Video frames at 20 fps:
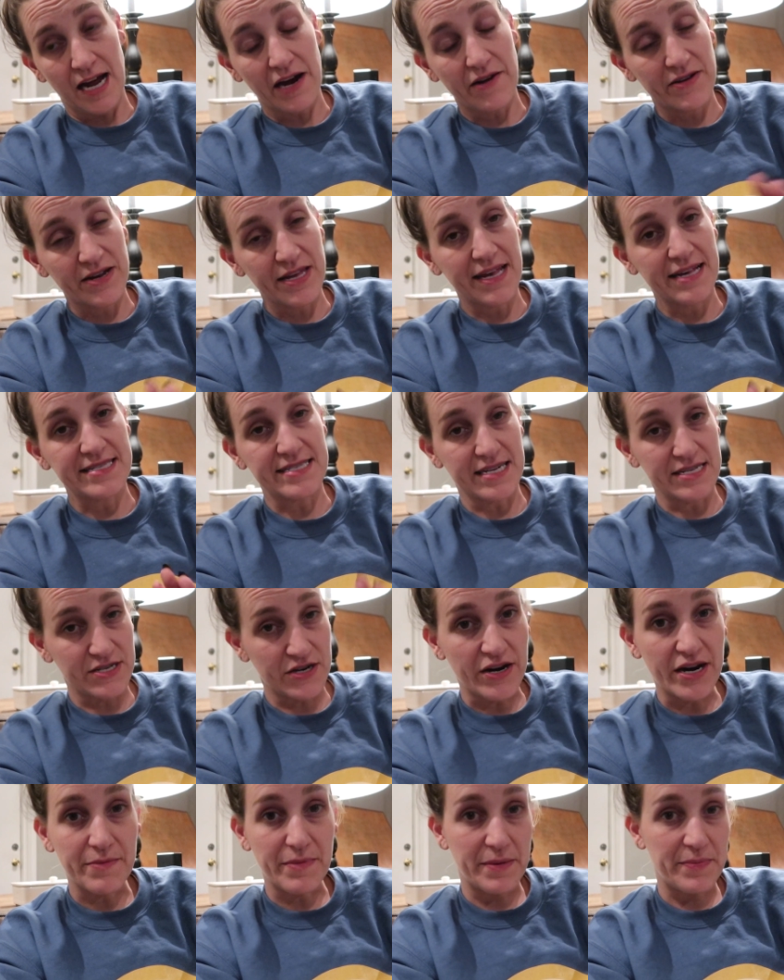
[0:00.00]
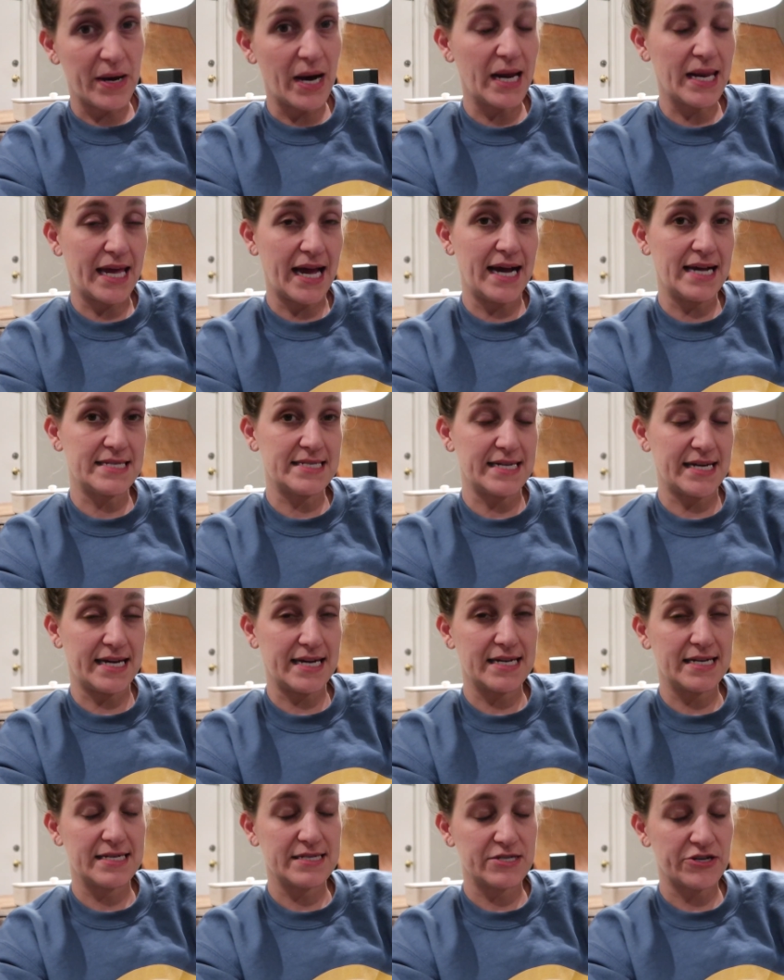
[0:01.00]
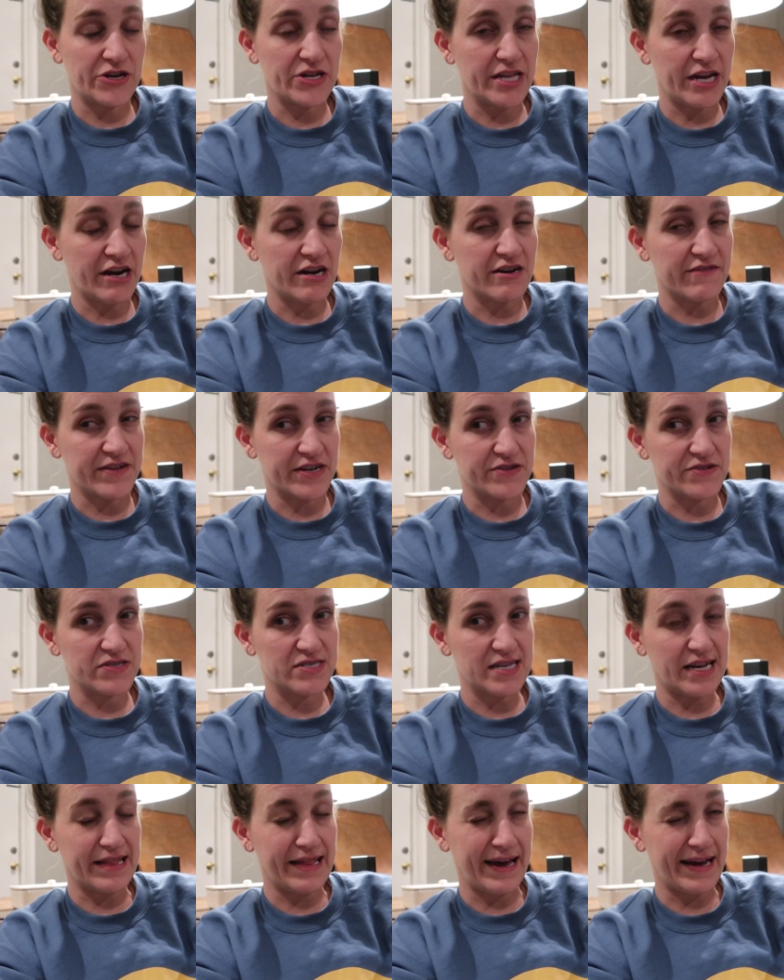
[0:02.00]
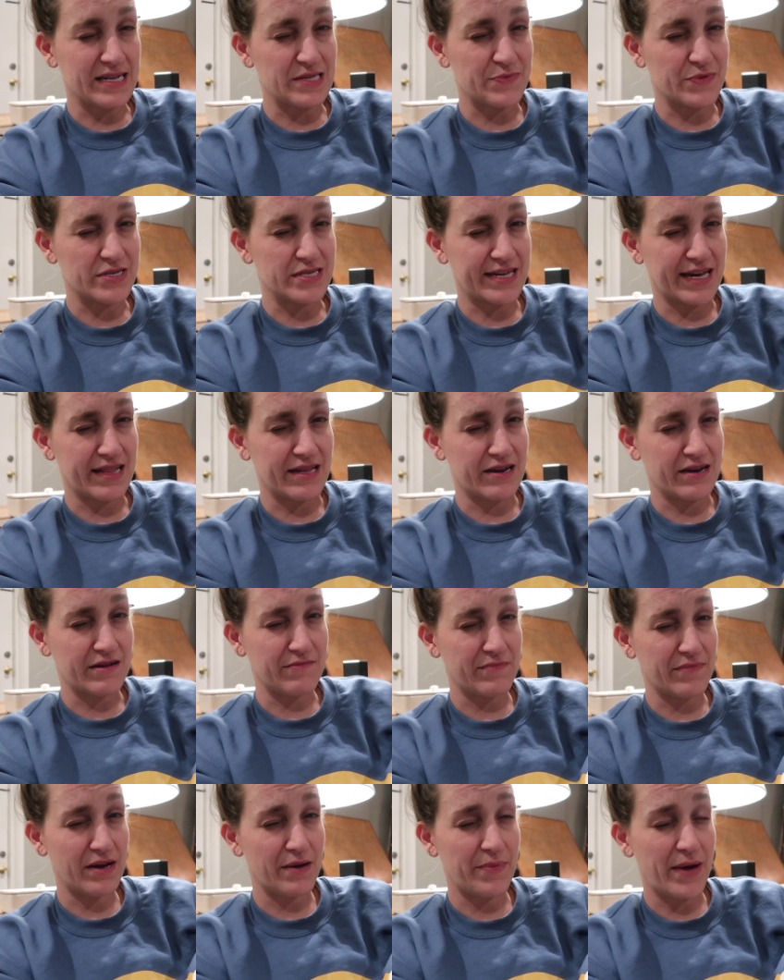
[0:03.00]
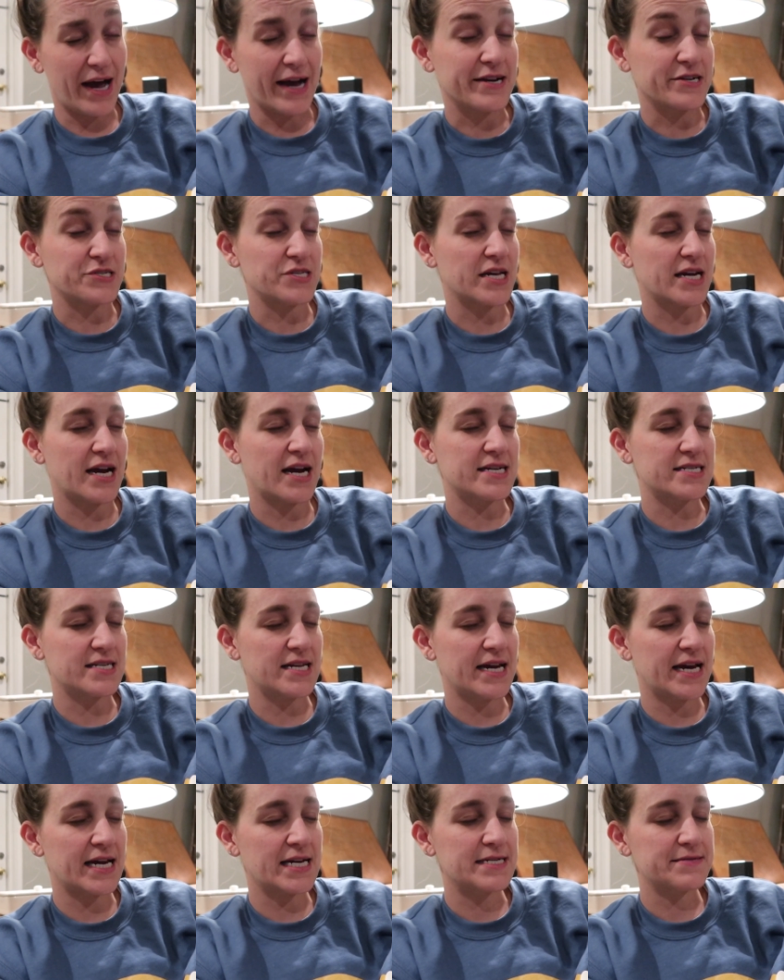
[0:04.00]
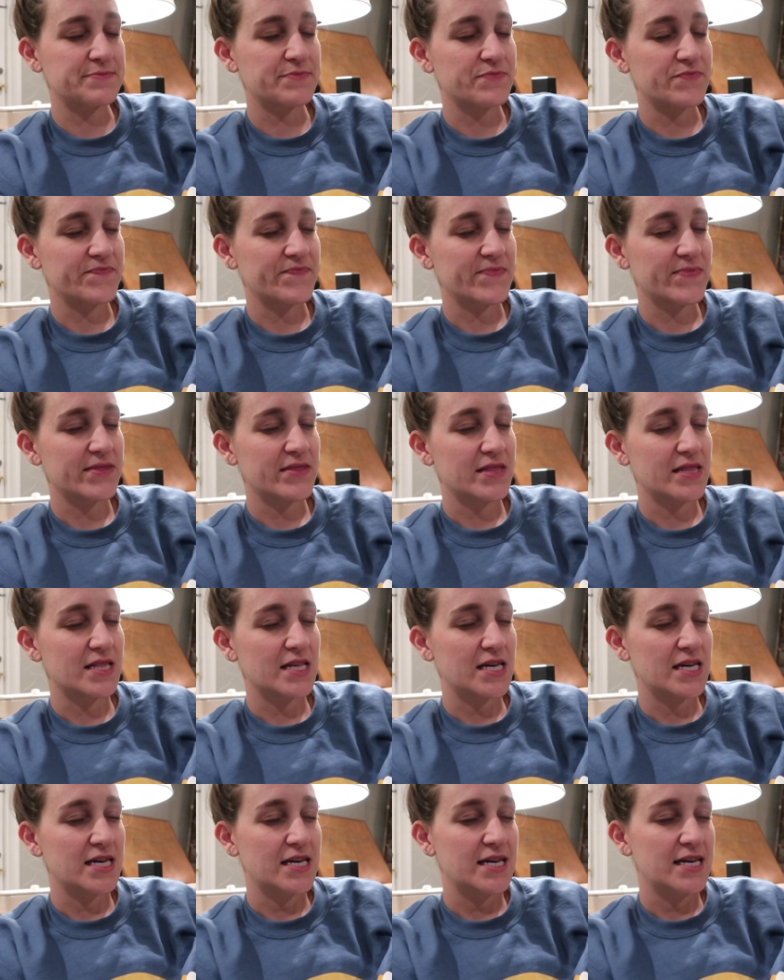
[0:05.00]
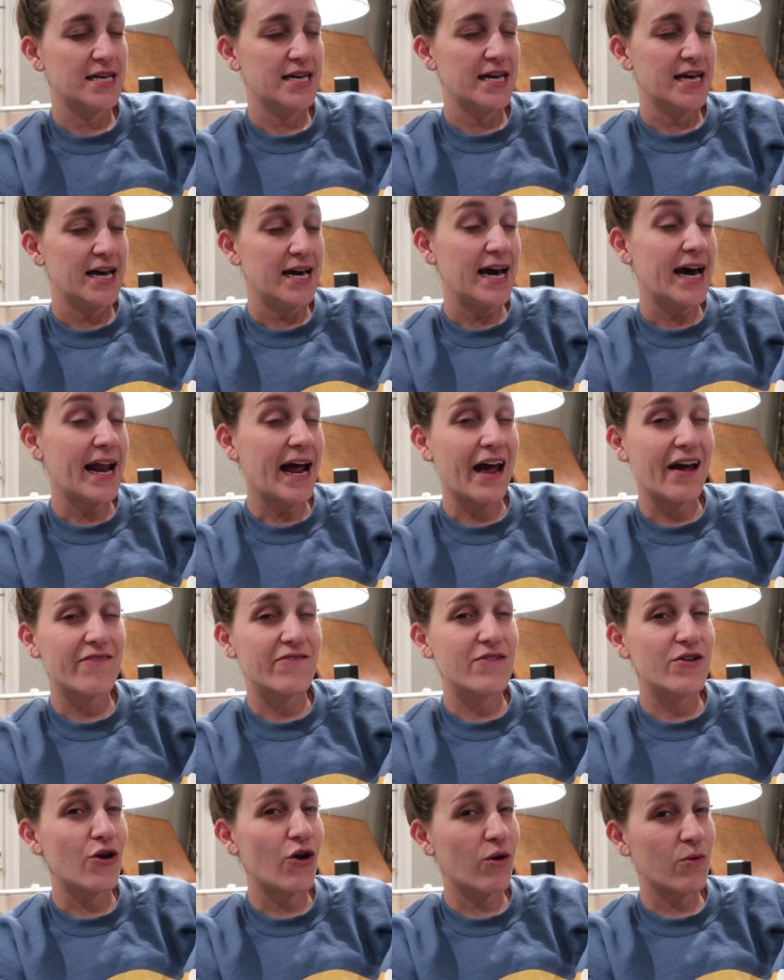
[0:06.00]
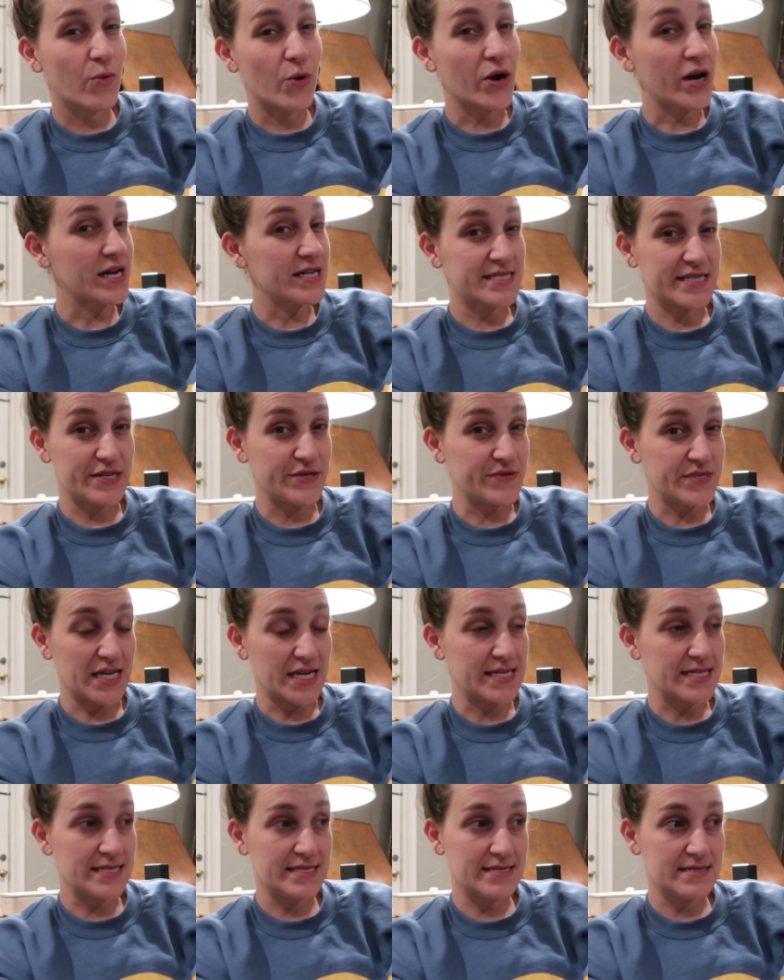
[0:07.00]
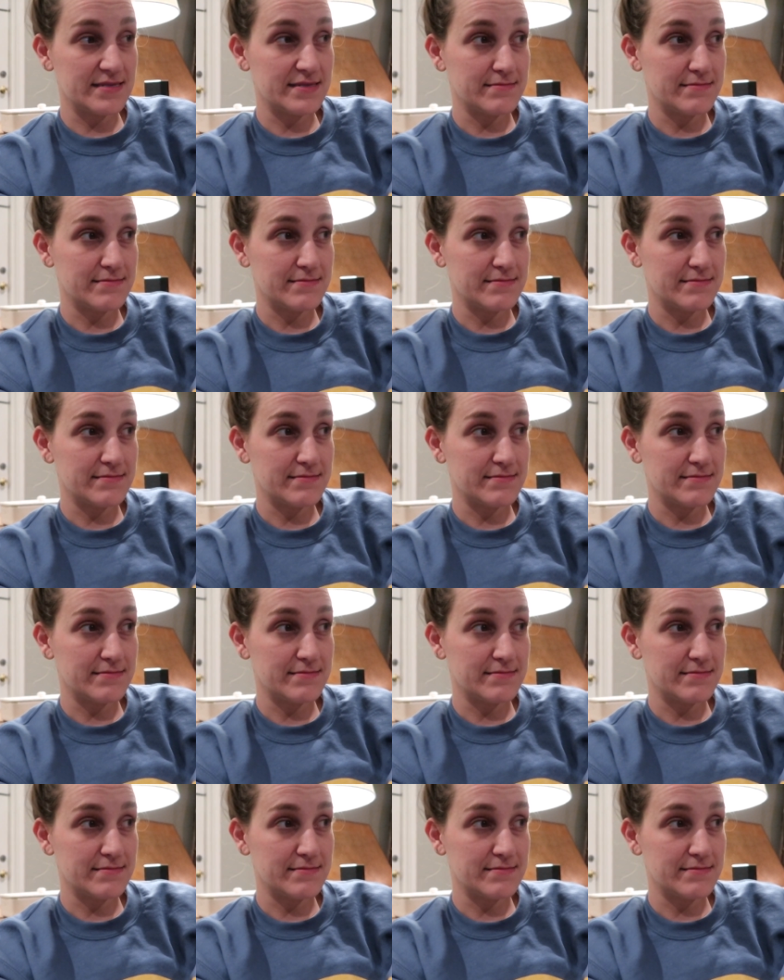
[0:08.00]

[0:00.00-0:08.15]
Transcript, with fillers: I realized that during my podcasting, during the interviews, Elias put together a package that I got today. And I have no more excuses.